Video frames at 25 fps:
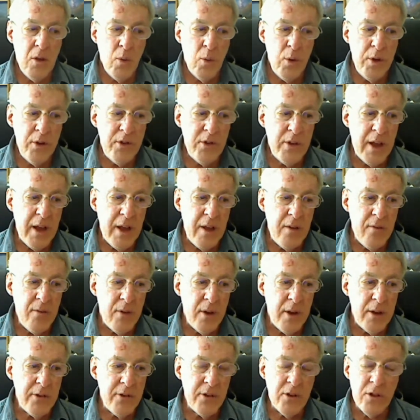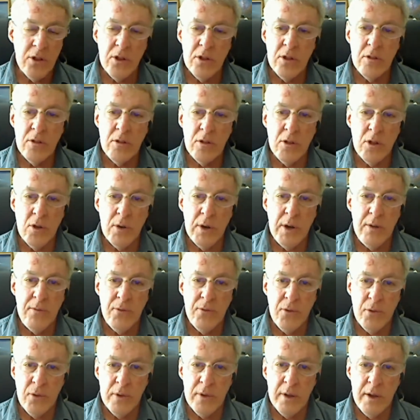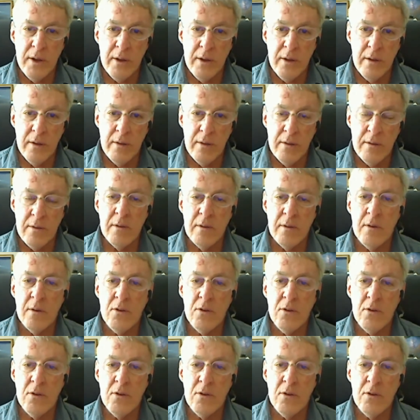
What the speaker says: which gave us 30 full days